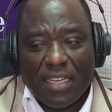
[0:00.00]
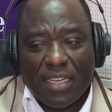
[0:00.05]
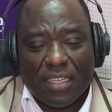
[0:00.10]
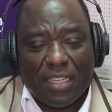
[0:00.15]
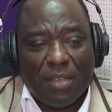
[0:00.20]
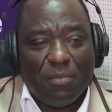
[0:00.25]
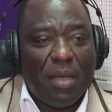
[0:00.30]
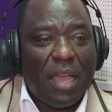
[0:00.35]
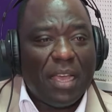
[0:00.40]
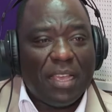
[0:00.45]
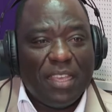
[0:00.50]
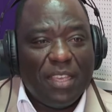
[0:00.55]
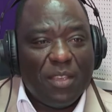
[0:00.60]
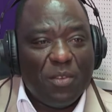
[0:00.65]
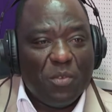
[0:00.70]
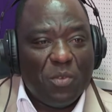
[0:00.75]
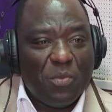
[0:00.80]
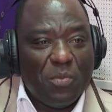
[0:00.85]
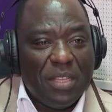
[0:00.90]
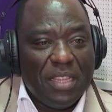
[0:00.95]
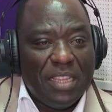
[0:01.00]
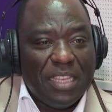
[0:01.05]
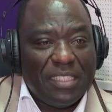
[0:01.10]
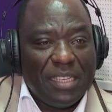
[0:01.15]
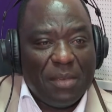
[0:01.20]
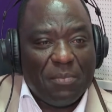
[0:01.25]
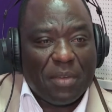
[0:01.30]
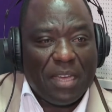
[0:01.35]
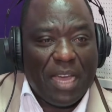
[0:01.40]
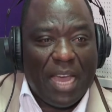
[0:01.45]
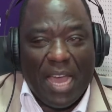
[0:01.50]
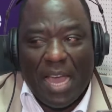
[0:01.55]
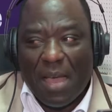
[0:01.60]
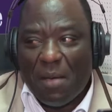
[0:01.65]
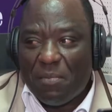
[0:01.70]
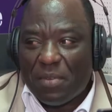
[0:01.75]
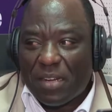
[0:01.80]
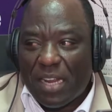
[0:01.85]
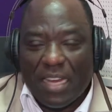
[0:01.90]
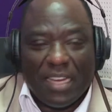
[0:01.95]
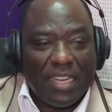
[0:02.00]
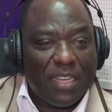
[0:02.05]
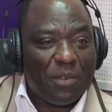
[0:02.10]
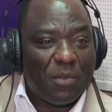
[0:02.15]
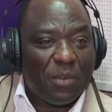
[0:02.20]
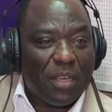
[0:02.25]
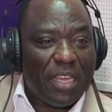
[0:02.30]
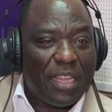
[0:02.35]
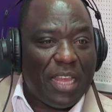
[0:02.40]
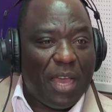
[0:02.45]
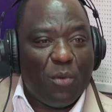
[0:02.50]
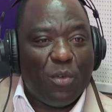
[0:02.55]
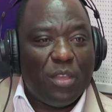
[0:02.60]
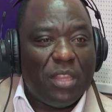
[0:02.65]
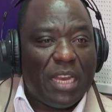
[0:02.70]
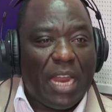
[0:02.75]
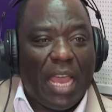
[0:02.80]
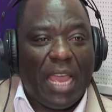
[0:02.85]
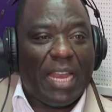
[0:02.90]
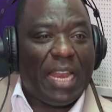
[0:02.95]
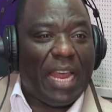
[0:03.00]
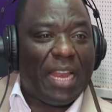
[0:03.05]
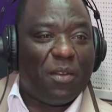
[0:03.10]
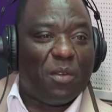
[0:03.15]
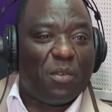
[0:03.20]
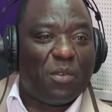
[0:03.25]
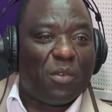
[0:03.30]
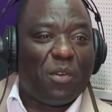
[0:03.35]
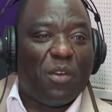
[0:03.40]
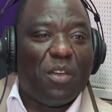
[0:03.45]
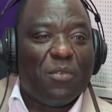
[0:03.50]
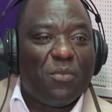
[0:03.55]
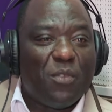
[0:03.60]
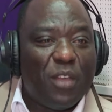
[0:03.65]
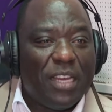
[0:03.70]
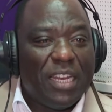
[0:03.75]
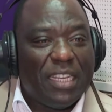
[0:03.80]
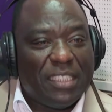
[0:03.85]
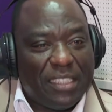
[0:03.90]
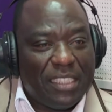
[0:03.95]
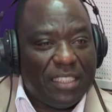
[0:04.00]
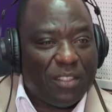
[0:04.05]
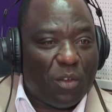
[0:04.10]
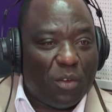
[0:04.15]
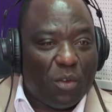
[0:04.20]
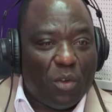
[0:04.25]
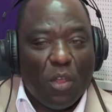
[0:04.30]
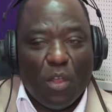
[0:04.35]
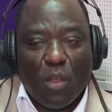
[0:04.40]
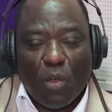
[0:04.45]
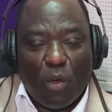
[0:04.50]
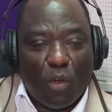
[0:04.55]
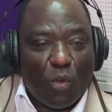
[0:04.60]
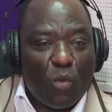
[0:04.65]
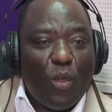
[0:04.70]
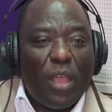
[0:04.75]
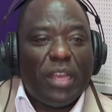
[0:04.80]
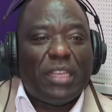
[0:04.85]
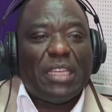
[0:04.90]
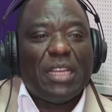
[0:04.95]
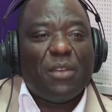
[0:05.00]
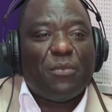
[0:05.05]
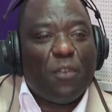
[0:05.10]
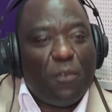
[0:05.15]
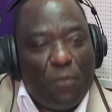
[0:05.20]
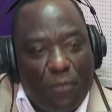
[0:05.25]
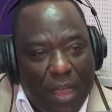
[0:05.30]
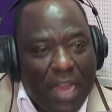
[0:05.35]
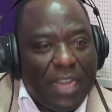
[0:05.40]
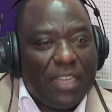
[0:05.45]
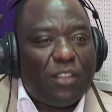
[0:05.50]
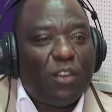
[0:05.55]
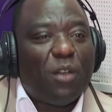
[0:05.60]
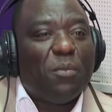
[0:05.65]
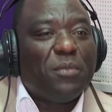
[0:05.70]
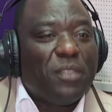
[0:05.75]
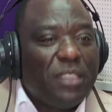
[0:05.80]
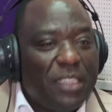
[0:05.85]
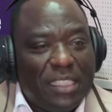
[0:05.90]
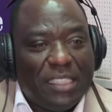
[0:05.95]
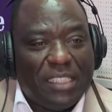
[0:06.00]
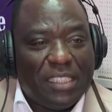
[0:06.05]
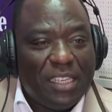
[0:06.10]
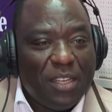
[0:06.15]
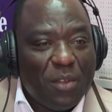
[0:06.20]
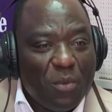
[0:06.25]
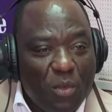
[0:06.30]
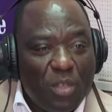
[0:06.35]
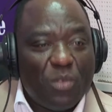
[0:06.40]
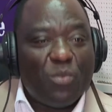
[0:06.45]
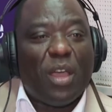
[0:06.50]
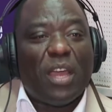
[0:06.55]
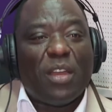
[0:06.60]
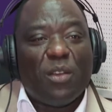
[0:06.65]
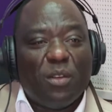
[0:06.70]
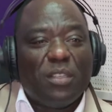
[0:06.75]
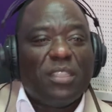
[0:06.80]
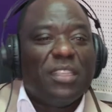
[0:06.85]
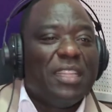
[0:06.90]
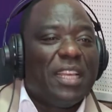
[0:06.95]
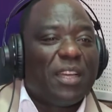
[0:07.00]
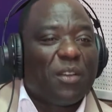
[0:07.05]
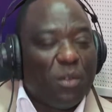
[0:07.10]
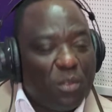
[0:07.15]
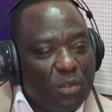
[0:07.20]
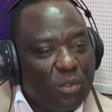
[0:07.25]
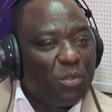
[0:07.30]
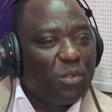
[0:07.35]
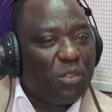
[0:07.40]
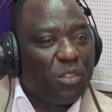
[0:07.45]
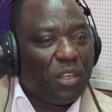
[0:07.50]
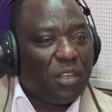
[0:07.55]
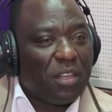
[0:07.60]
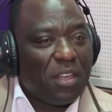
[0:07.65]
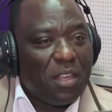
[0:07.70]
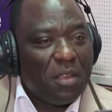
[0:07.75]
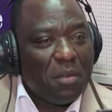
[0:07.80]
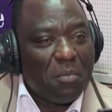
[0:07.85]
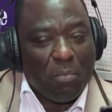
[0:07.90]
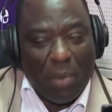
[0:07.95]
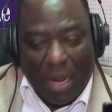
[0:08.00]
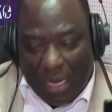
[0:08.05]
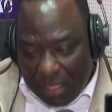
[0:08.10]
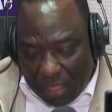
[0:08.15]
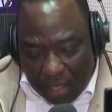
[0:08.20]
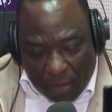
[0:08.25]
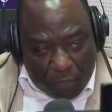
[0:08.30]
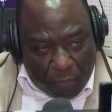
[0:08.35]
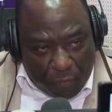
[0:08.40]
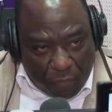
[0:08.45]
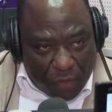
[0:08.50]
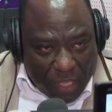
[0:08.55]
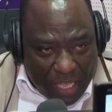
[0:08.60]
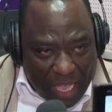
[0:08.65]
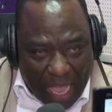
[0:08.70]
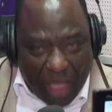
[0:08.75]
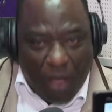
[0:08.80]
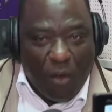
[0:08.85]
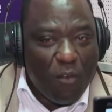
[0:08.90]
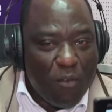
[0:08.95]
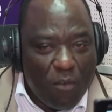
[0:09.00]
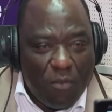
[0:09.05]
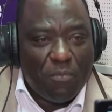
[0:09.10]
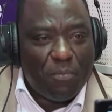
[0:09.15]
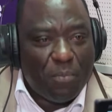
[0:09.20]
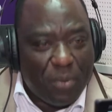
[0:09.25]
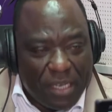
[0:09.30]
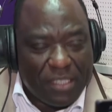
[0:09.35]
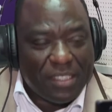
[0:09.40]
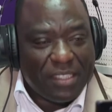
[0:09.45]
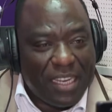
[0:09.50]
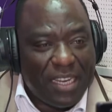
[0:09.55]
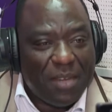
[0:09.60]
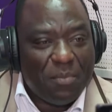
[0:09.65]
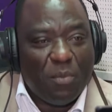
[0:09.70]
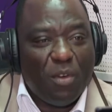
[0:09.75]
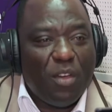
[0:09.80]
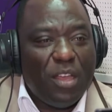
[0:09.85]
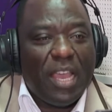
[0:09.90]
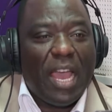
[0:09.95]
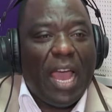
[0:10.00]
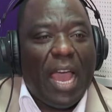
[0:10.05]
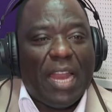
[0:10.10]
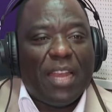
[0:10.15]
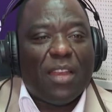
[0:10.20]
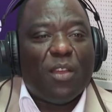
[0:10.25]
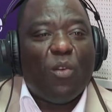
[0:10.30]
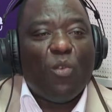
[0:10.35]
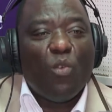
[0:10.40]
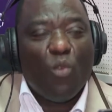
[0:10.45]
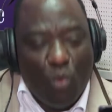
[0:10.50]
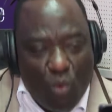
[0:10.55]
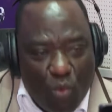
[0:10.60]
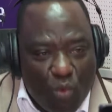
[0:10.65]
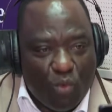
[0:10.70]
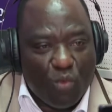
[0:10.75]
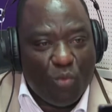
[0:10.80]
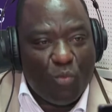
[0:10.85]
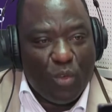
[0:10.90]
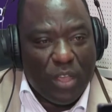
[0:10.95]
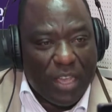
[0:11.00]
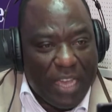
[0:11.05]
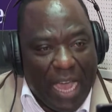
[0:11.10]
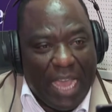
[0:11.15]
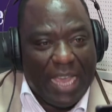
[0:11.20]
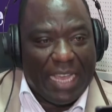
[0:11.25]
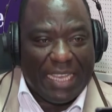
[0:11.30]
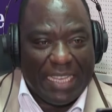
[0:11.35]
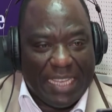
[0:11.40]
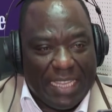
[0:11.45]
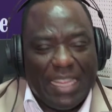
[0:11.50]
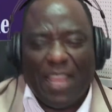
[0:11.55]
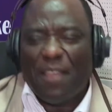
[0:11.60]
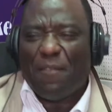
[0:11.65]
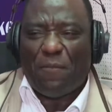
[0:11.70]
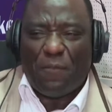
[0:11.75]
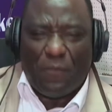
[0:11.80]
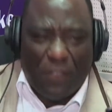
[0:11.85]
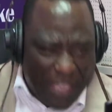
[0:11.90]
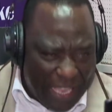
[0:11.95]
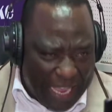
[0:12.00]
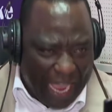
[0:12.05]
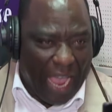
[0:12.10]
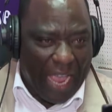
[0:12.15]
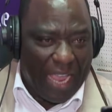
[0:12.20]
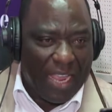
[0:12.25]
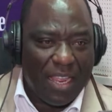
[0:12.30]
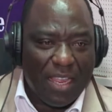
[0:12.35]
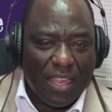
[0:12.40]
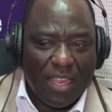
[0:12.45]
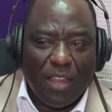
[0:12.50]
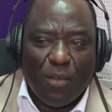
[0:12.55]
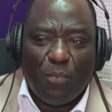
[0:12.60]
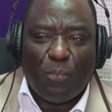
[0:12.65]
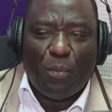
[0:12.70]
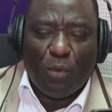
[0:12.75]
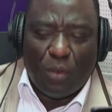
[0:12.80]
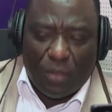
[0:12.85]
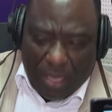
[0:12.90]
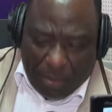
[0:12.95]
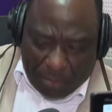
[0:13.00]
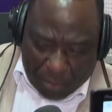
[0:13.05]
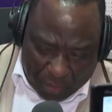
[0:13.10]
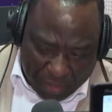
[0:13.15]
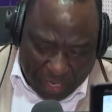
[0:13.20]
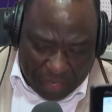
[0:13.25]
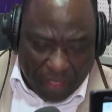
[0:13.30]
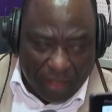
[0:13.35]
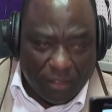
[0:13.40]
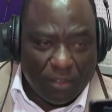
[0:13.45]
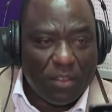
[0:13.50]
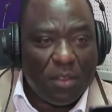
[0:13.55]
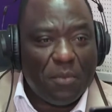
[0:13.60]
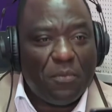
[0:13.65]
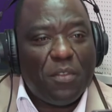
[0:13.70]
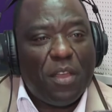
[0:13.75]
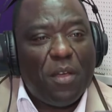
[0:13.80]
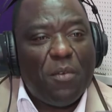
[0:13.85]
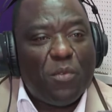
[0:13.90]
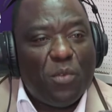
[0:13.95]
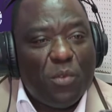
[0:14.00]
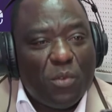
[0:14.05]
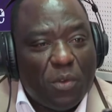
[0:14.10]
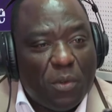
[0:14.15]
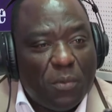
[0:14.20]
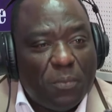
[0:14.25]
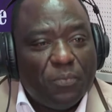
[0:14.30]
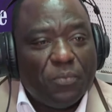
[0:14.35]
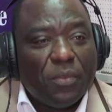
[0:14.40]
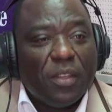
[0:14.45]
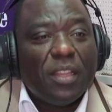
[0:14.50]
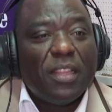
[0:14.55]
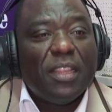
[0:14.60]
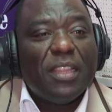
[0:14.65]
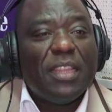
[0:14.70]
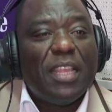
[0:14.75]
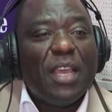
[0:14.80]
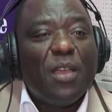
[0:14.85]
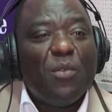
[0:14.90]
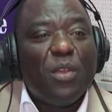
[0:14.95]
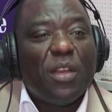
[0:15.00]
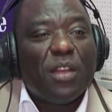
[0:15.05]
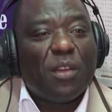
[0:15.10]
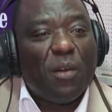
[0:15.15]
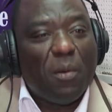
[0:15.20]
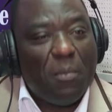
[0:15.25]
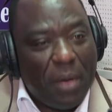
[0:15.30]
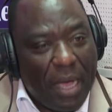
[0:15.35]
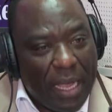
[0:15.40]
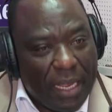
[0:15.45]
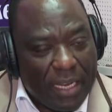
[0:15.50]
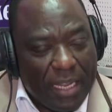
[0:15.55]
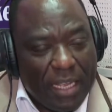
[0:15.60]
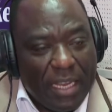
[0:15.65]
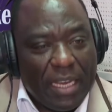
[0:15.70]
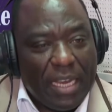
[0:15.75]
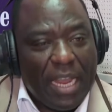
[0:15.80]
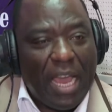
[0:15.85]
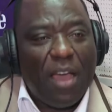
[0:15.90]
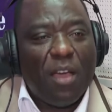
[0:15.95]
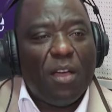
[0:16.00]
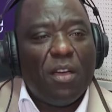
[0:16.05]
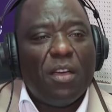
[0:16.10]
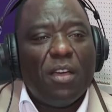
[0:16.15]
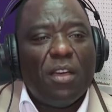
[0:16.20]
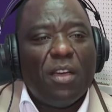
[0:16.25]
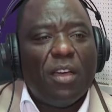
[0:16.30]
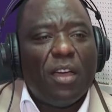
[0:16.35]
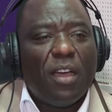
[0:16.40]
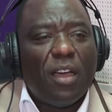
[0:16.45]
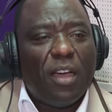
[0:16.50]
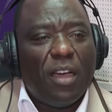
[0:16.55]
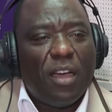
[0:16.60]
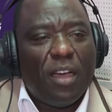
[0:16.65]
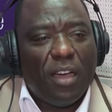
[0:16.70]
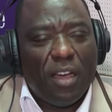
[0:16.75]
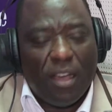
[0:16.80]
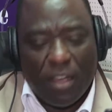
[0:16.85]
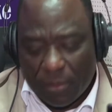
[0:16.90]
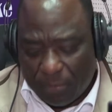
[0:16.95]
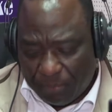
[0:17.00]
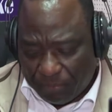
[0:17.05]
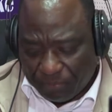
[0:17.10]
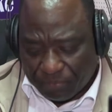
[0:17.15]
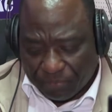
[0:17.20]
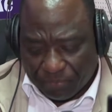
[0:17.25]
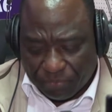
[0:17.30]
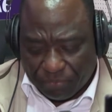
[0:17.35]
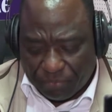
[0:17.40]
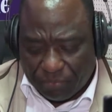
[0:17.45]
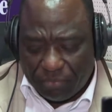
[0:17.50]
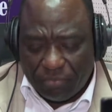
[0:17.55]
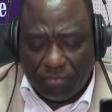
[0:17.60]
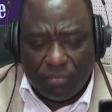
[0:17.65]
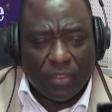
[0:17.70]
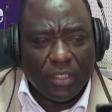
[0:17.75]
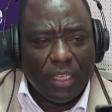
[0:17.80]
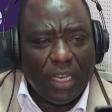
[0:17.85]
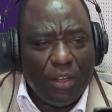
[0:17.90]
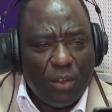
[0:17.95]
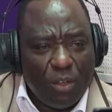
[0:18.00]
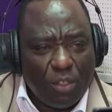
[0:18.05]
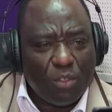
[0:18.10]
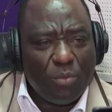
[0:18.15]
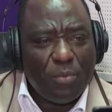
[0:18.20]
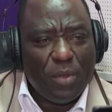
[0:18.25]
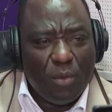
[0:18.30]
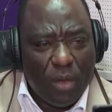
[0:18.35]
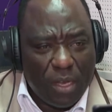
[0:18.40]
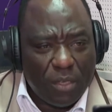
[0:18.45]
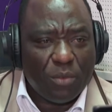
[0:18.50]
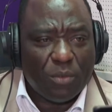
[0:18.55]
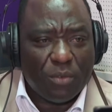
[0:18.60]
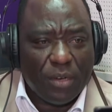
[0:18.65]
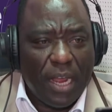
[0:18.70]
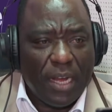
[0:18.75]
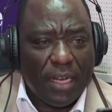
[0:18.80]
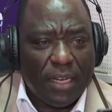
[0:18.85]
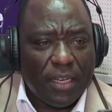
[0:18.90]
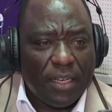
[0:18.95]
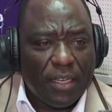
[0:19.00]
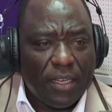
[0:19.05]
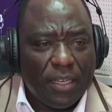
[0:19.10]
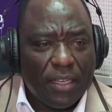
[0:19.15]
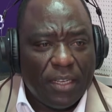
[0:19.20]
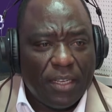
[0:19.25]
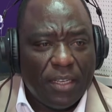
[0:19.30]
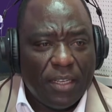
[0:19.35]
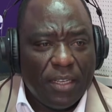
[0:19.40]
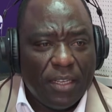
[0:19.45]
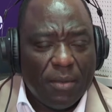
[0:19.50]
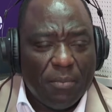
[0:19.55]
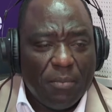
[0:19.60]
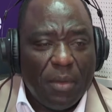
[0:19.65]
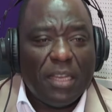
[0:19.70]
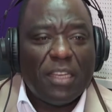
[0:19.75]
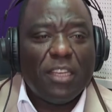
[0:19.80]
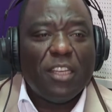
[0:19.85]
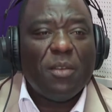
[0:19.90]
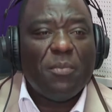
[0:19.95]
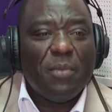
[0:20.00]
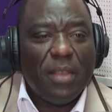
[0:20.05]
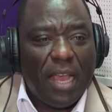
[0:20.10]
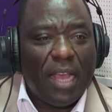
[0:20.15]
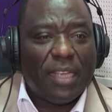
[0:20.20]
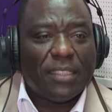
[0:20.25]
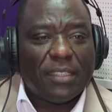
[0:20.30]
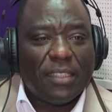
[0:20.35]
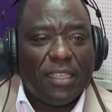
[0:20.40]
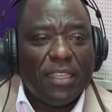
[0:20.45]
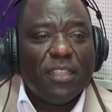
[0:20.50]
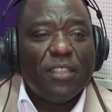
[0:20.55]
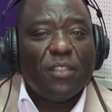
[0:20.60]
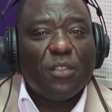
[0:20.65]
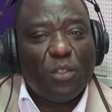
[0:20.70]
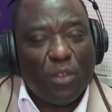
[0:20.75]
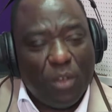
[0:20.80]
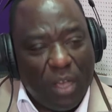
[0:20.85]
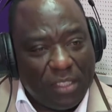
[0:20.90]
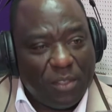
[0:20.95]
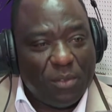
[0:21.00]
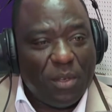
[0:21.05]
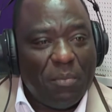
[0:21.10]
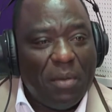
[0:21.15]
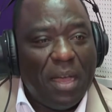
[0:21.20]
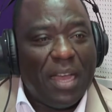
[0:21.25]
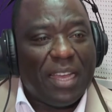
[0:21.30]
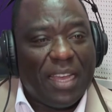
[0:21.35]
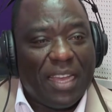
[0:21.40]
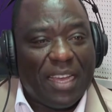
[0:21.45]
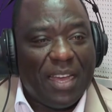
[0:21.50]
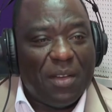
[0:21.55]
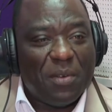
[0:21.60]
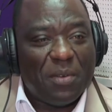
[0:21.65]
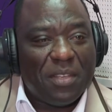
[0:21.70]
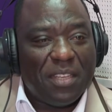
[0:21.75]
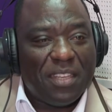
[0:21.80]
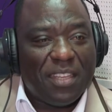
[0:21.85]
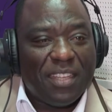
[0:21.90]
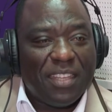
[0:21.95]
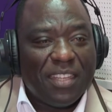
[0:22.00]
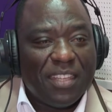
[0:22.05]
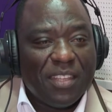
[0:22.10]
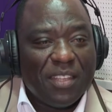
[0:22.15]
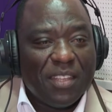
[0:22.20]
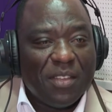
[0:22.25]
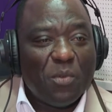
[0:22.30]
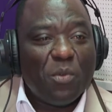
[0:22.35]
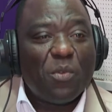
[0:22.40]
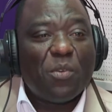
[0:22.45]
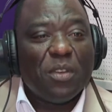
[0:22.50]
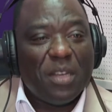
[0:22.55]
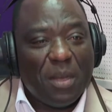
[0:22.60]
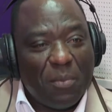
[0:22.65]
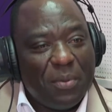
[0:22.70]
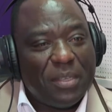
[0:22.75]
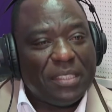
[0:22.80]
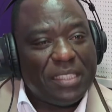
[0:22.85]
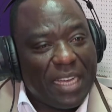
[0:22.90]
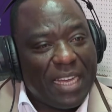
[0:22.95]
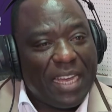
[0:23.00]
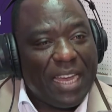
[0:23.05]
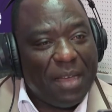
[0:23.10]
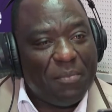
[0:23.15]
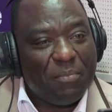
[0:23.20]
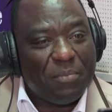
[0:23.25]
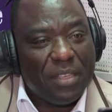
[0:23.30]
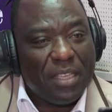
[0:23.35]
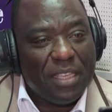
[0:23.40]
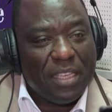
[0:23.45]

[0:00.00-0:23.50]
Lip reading: Kibaki would be in the same camp running together, with Raila not going for any seat or waiting for phantom seats which were not in the constitution. But the fear of President Moi and Uhuru Muigai, the fear, he put them together. So the fear of Ruto, they will combine. Now, Kalonzo may want to run, but he'll be asked, show us your bank account, ukuna pesa ngapi,